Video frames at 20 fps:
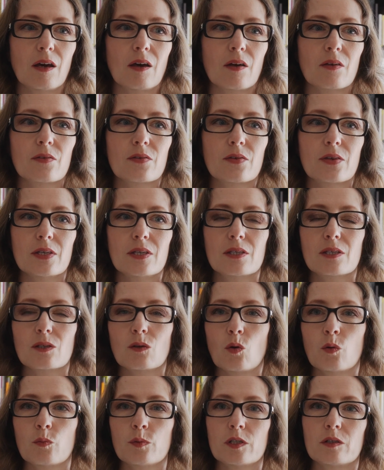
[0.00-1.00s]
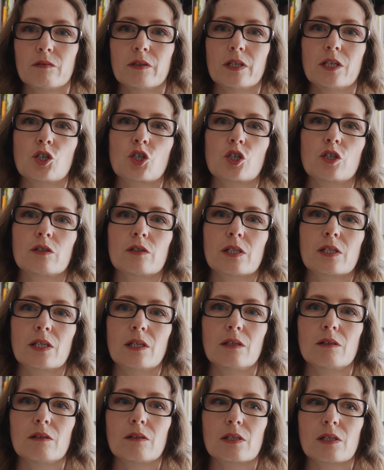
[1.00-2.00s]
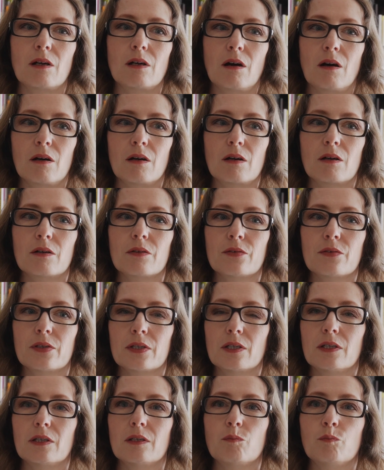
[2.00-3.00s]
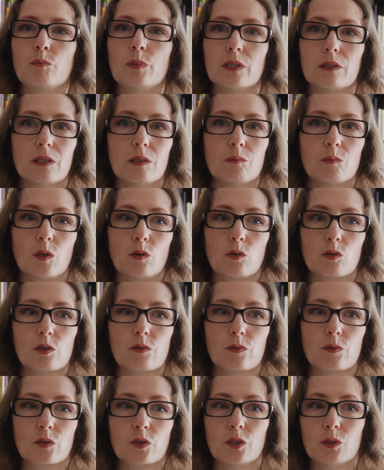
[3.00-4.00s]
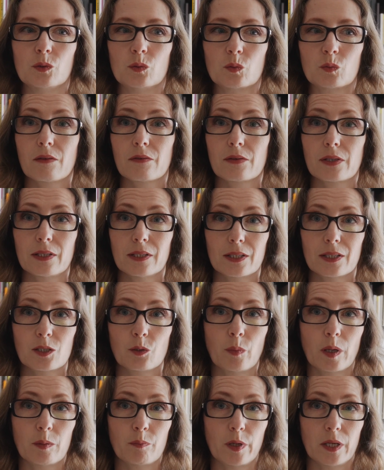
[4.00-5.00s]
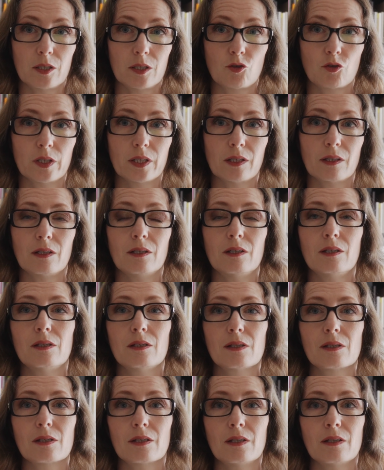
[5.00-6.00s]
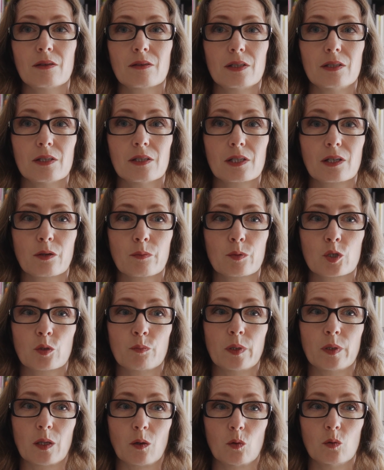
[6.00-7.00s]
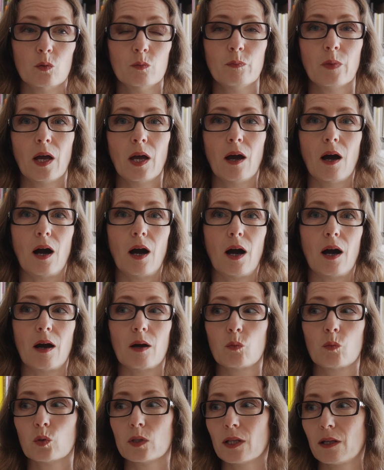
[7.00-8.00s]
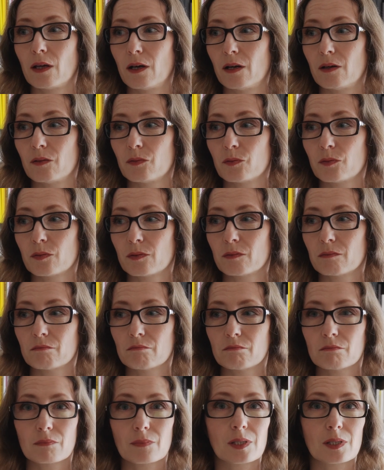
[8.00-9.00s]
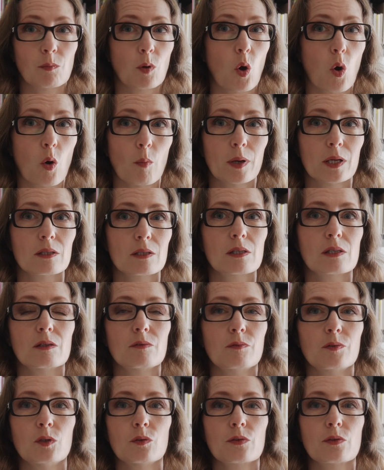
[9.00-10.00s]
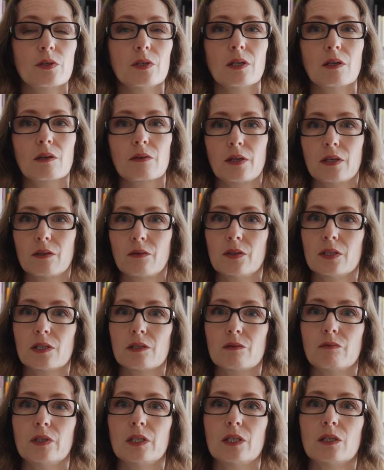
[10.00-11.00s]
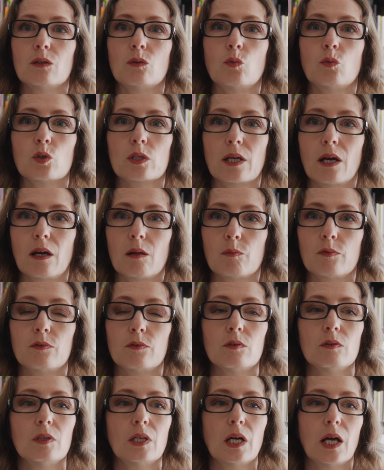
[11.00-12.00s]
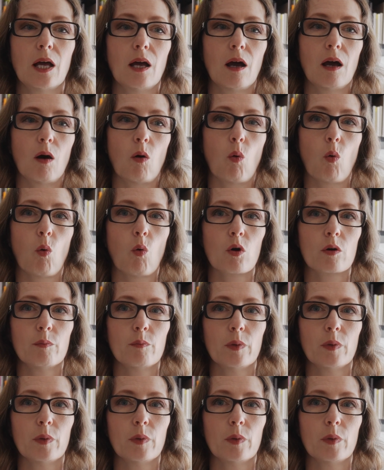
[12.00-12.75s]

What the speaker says: these observational skills are the building blocks for you. The link to my Patreon is in the description below. I would love some comments if you think that this video was helpful, or